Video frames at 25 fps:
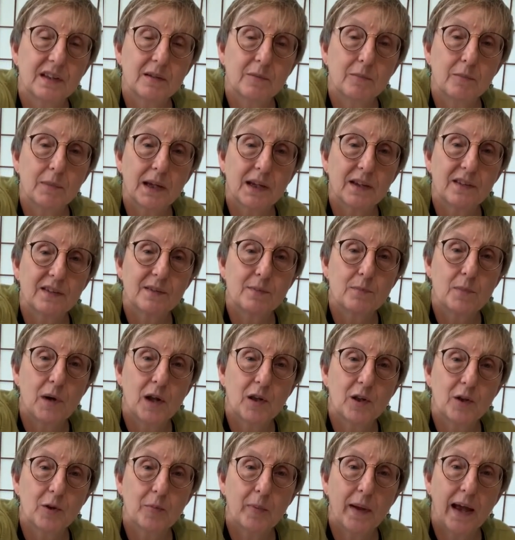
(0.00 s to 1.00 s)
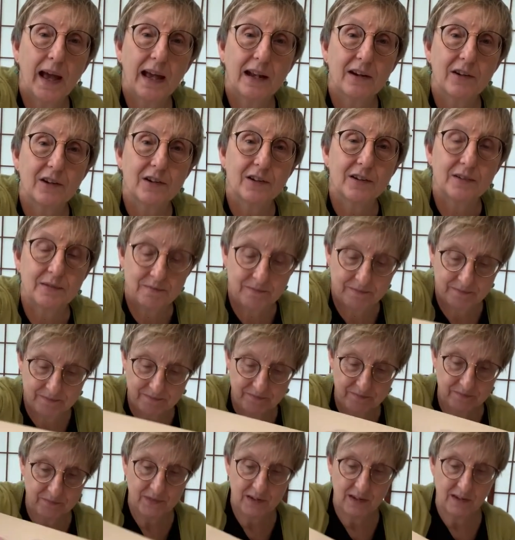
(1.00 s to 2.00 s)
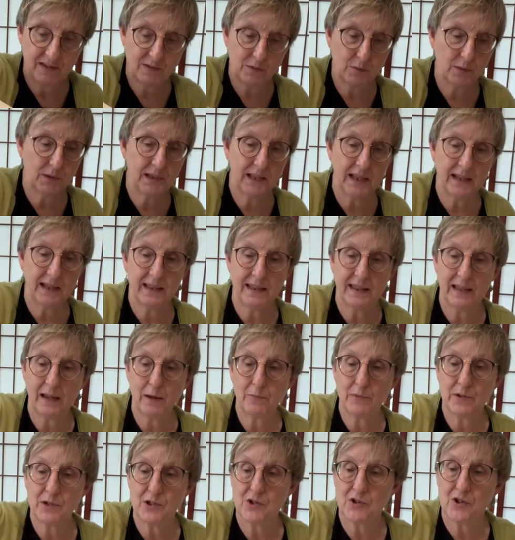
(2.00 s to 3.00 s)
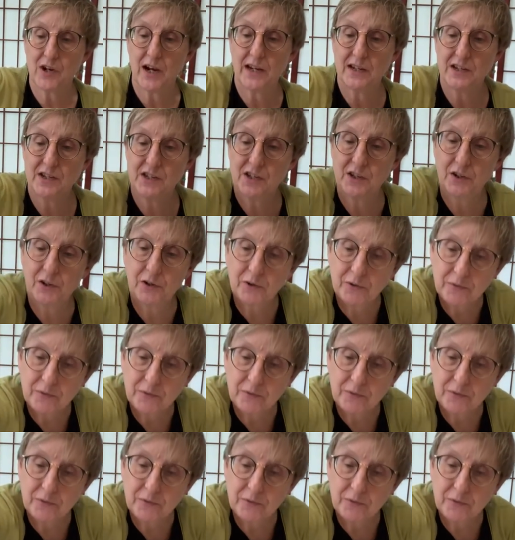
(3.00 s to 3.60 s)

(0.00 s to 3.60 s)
make a smaller pattern. So we'll let that one dry too.